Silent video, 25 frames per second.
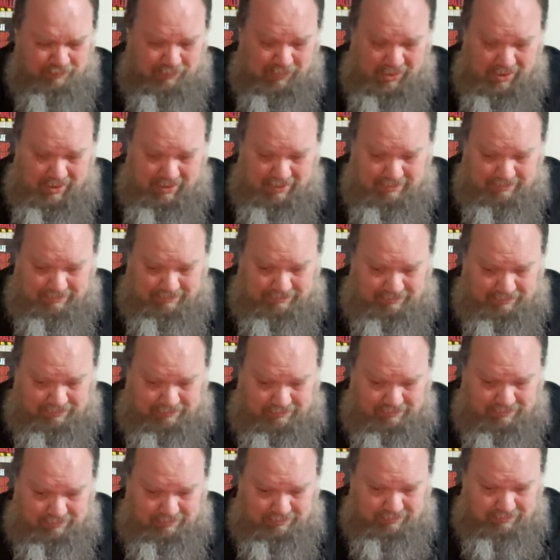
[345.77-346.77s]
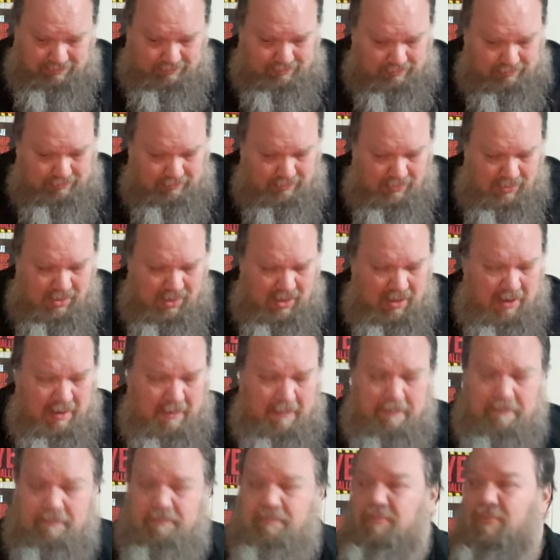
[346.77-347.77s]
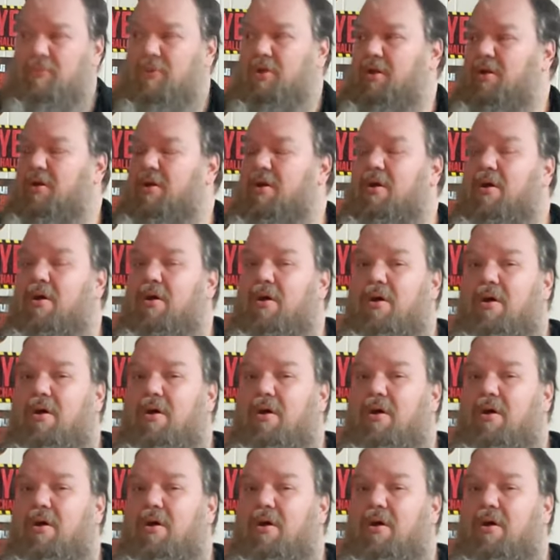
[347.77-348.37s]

No one is speaking in this clip.